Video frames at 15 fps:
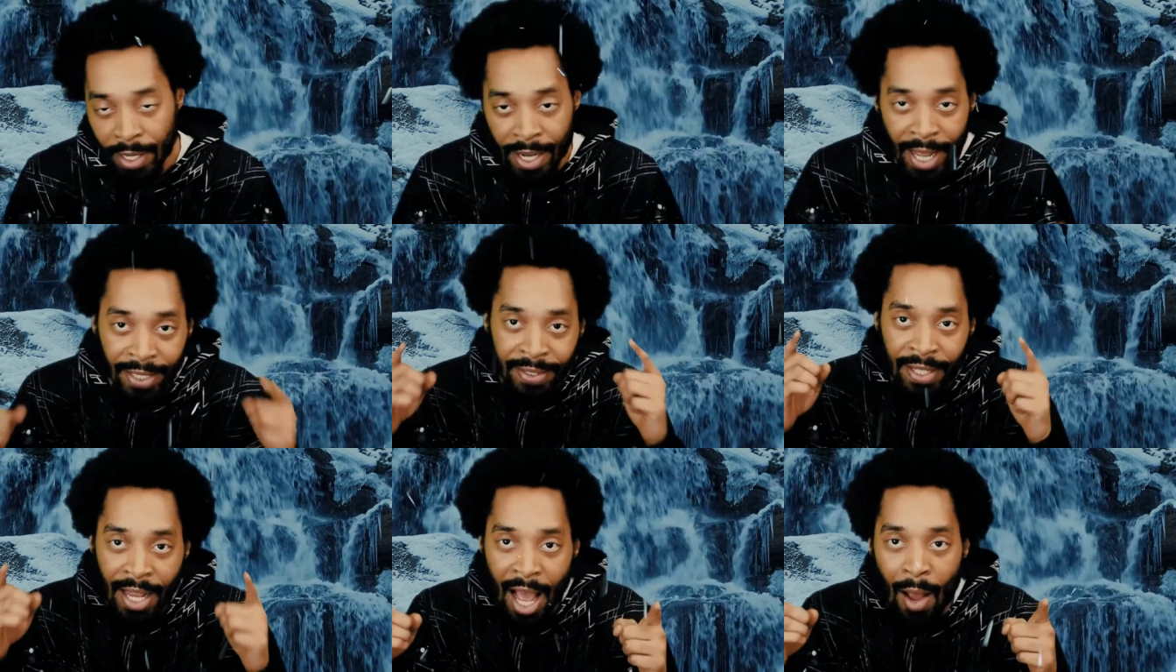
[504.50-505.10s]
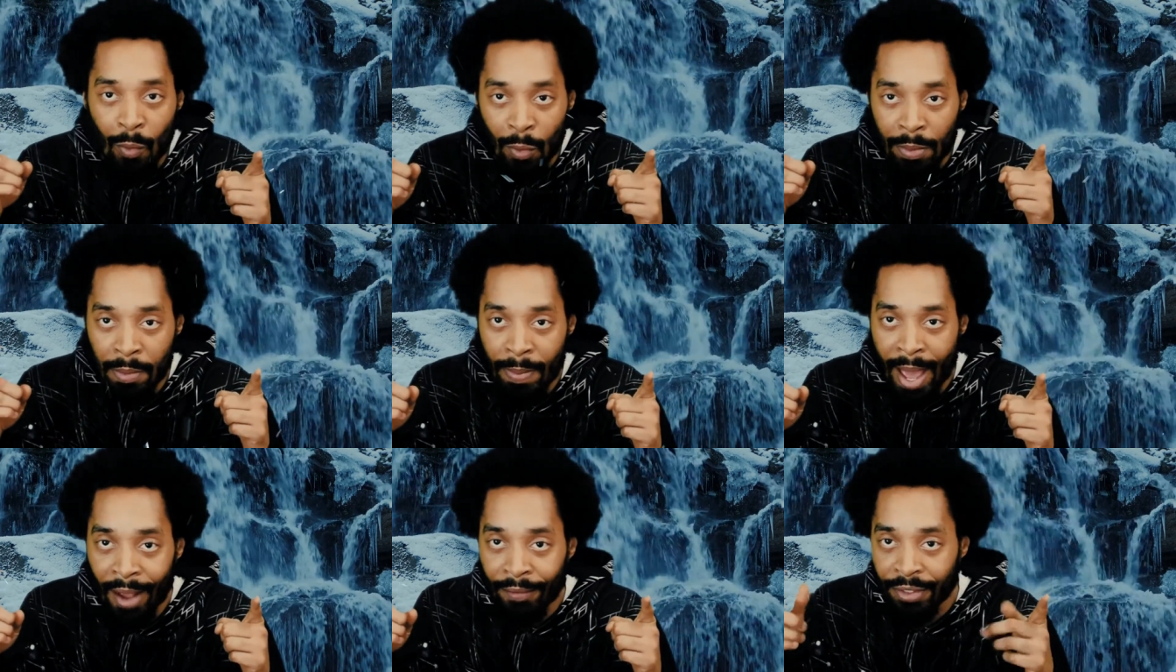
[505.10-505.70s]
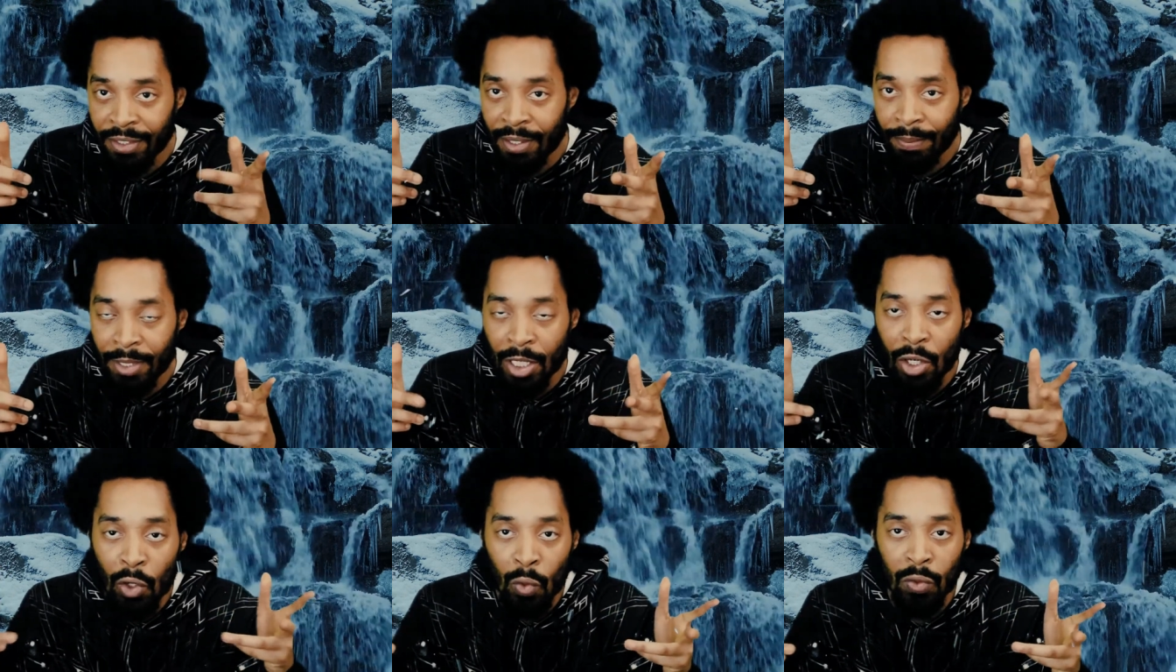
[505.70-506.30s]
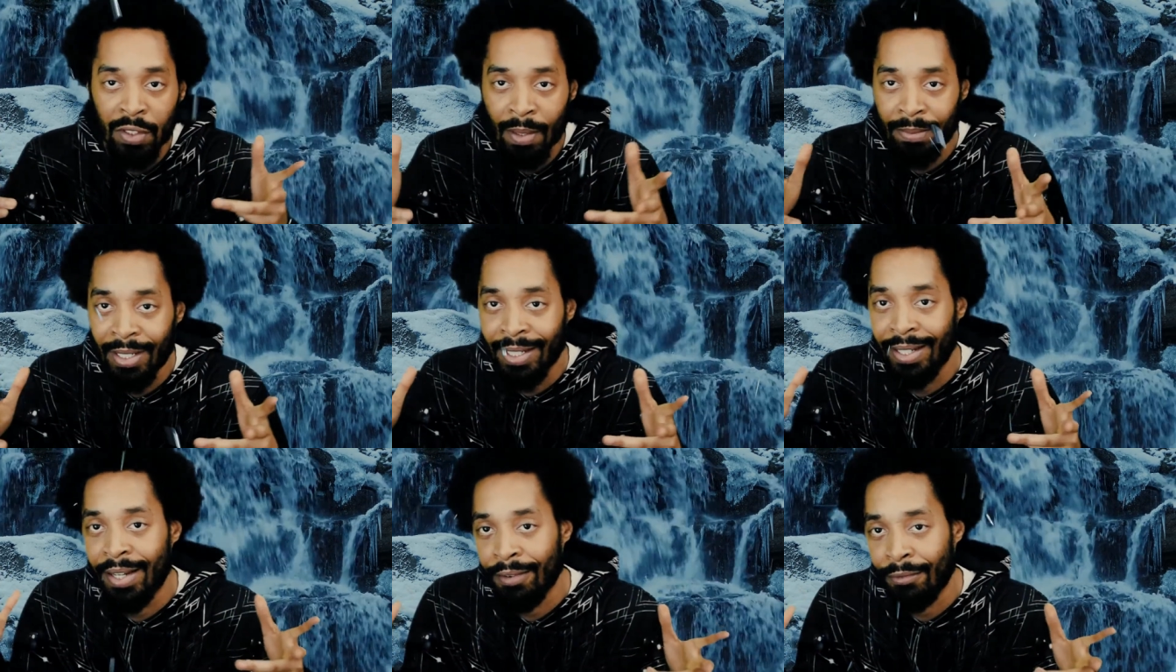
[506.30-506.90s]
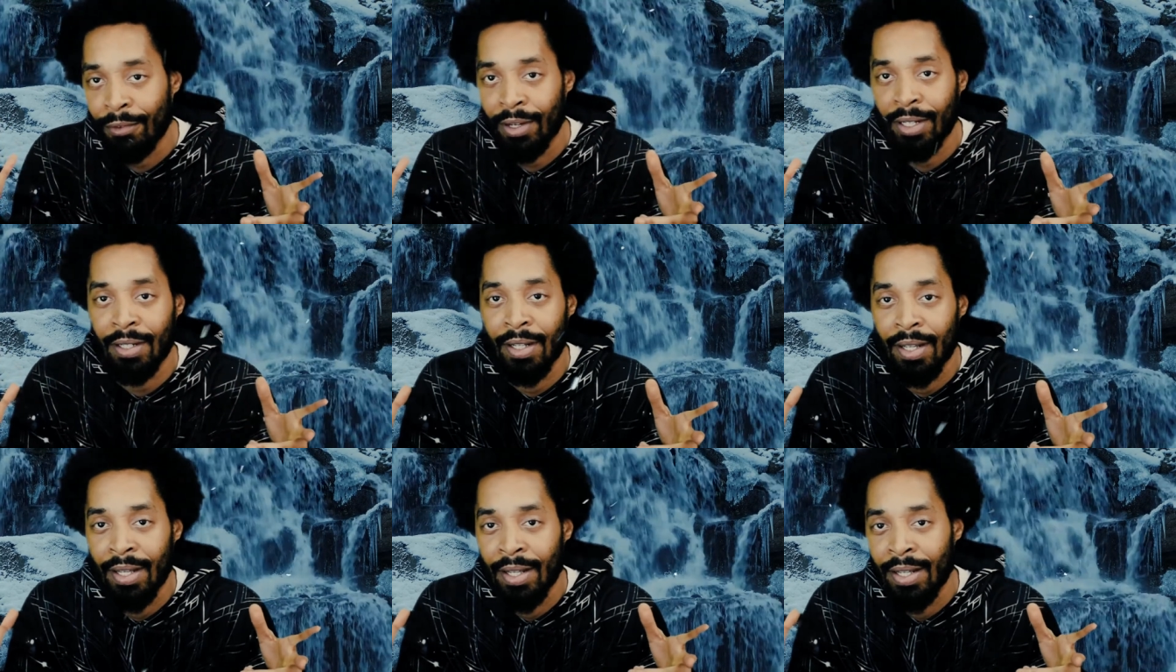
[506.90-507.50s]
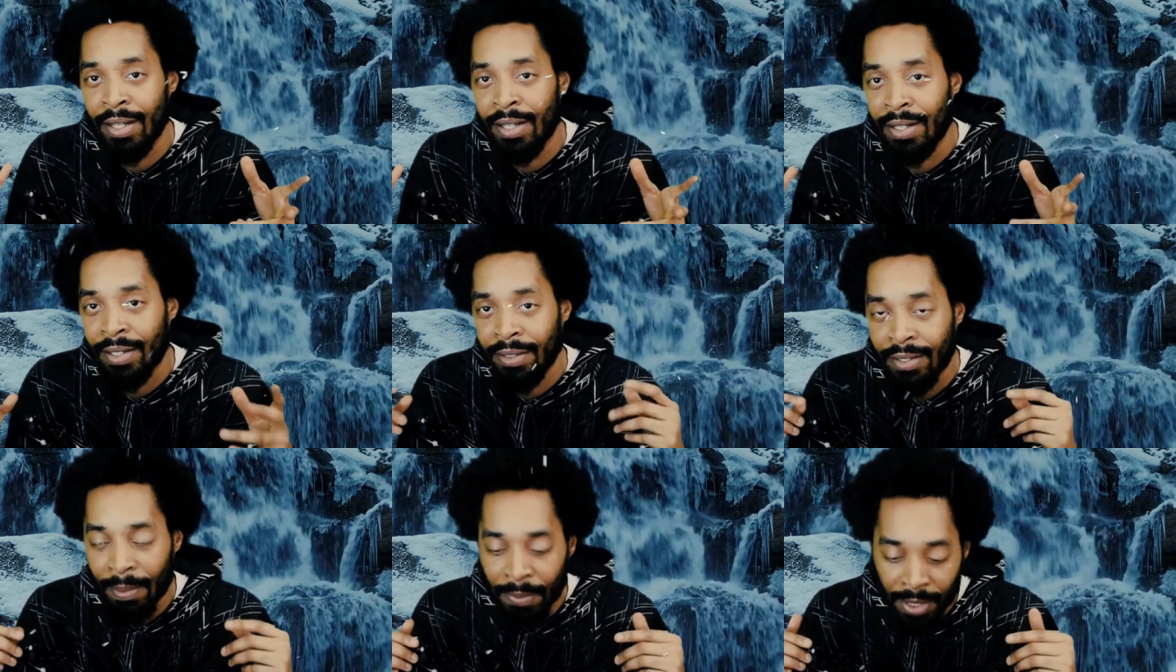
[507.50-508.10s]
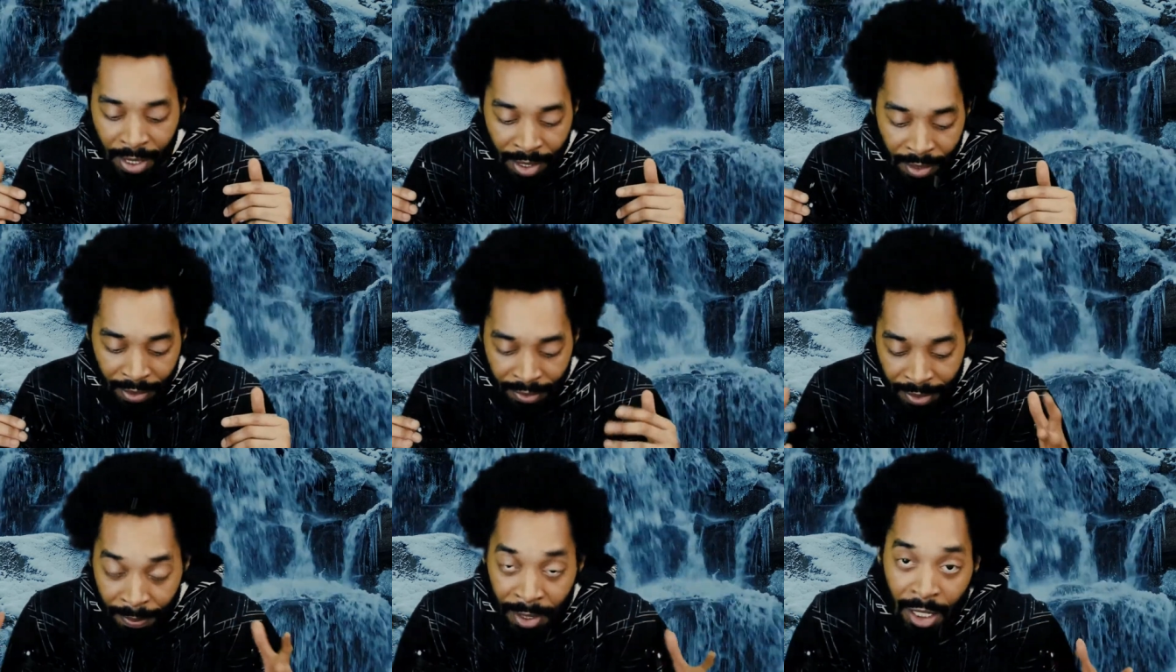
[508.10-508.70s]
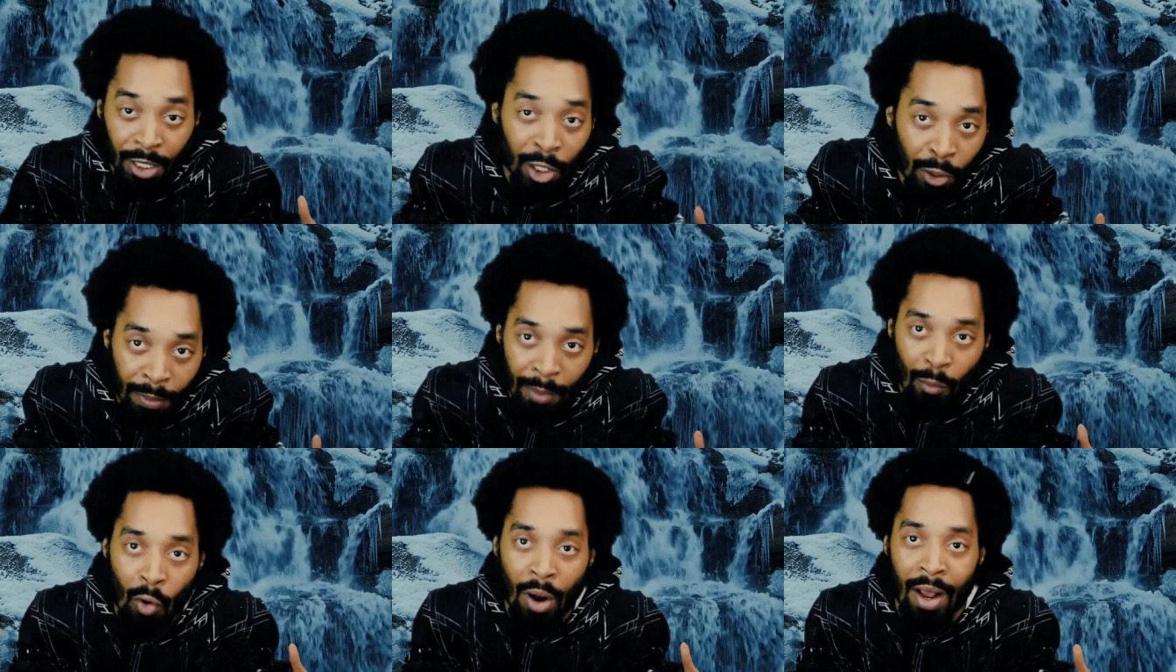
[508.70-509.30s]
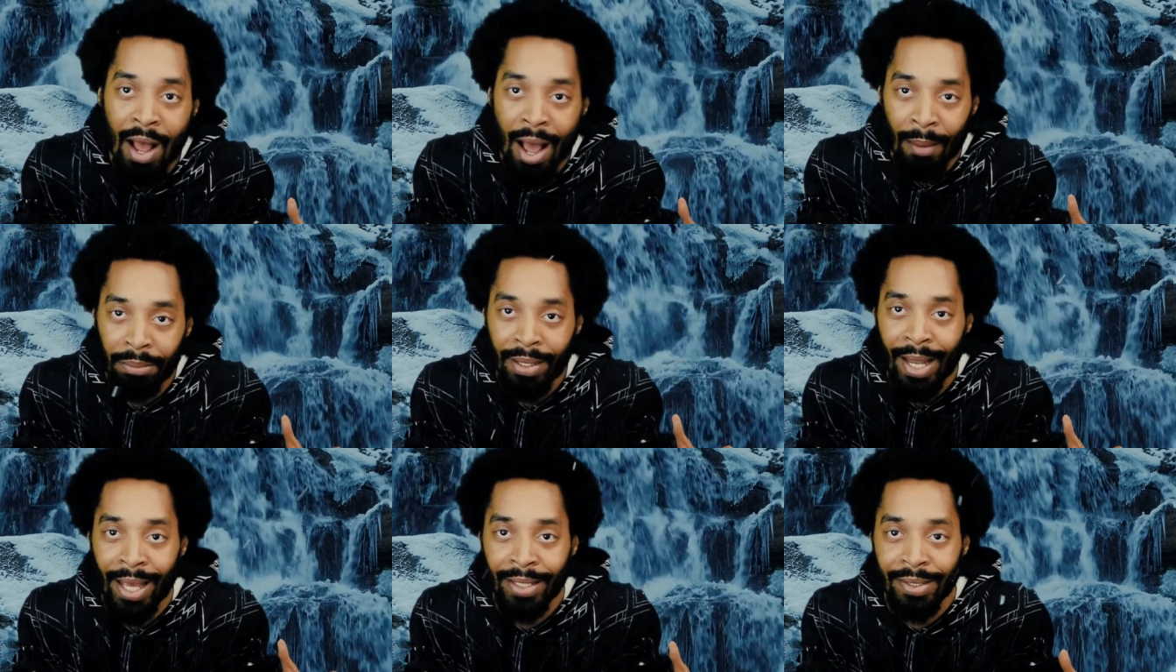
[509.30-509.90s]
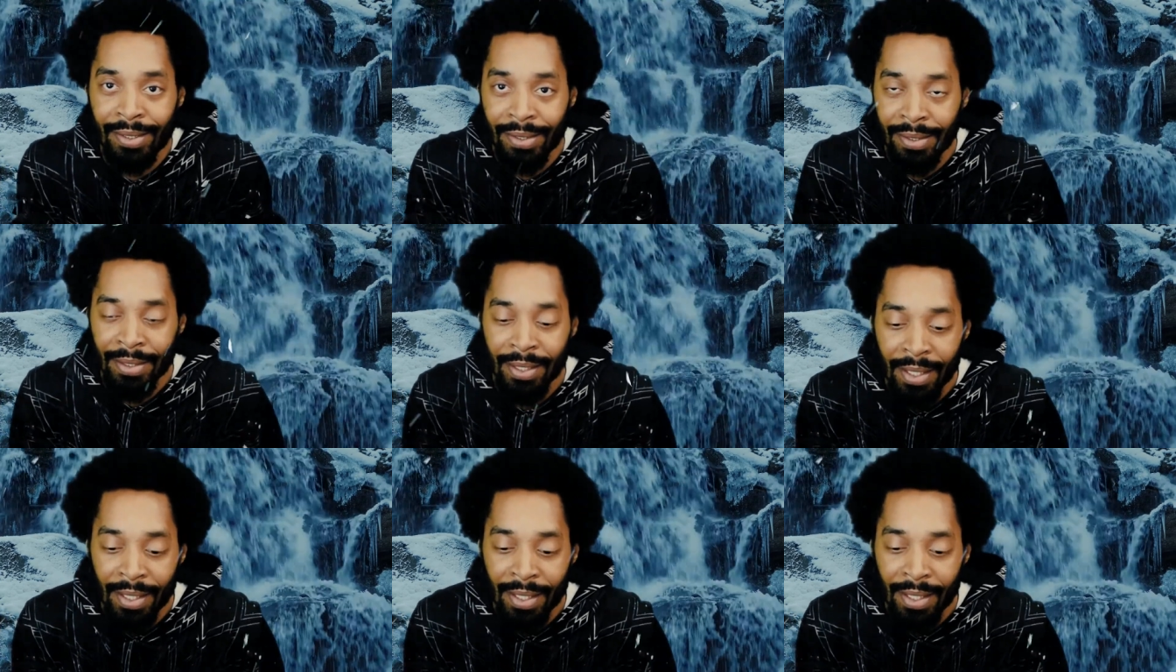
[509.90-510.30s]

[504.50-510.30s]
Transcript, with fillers: the next time, we'll be back for something new, something different. Something, something a little bit more complex.